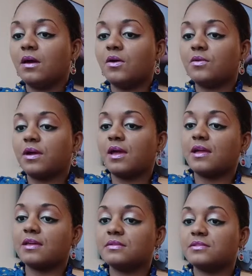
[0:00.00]

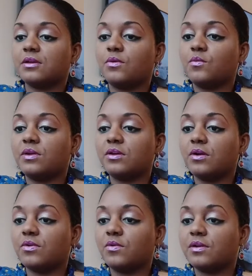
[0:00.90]
Okay, so we
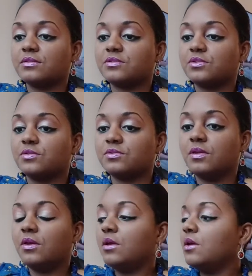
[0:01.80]
are going to
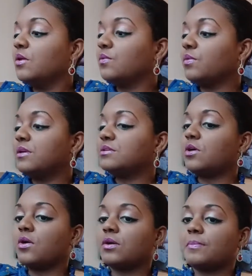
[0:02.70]

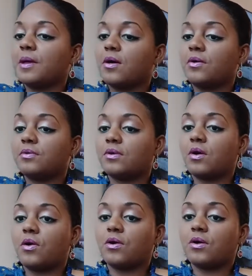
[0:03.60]
re-talk about
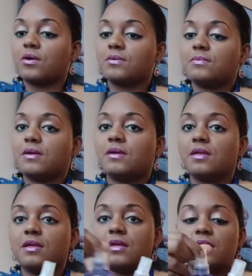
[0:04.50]
our
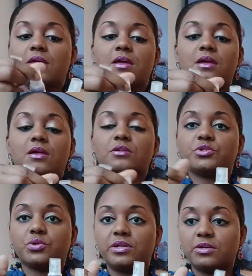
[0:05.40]

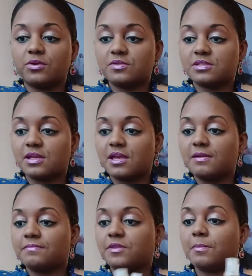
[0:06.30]
trio
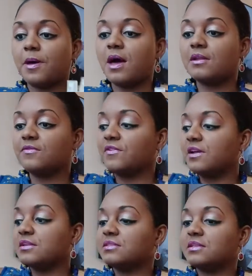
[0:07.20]
set, the Body
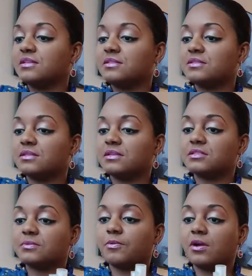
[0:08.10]
Fantasies
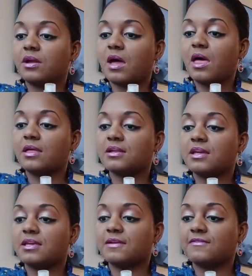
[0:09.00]
Spray Holiday
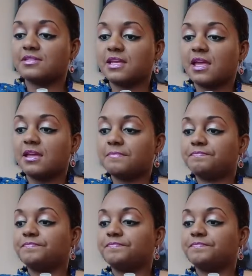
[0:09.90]
Gift Set.